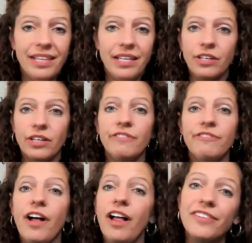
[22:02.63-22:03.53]
and then you're going to
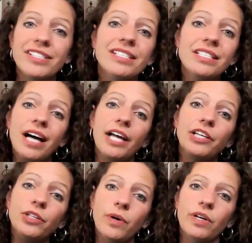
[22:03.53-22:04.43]
fall off because it's
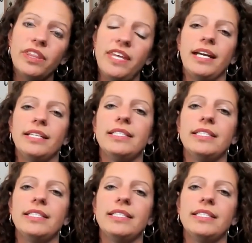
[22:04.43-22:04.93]
not your thing.